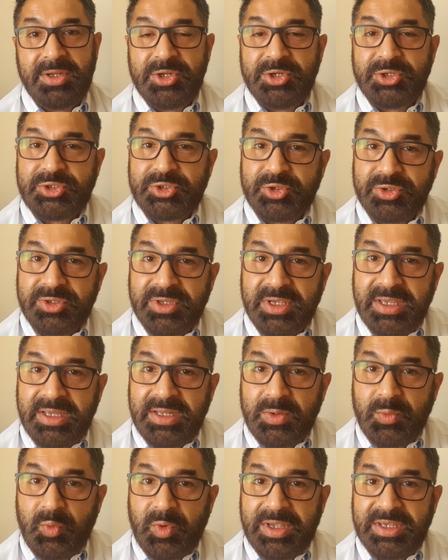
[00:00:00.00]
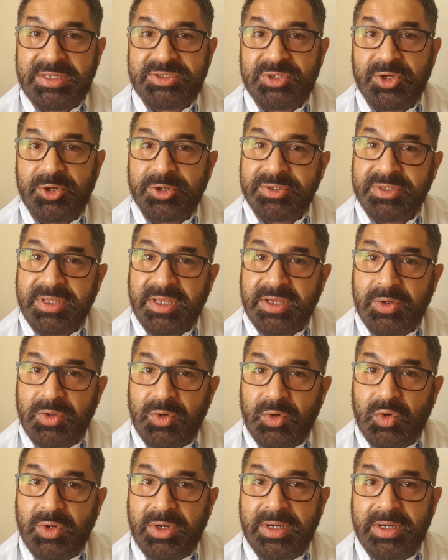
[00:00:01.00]
So they invest or they
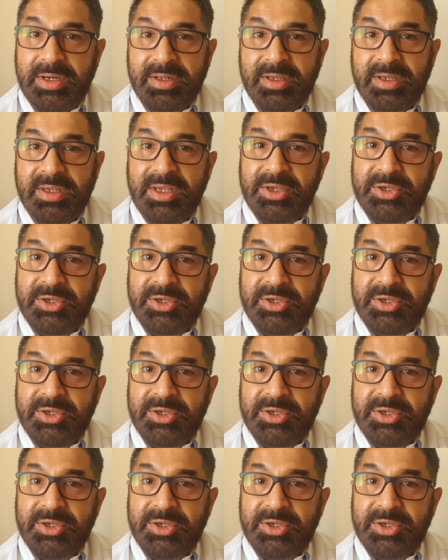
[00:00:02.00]
hoard it.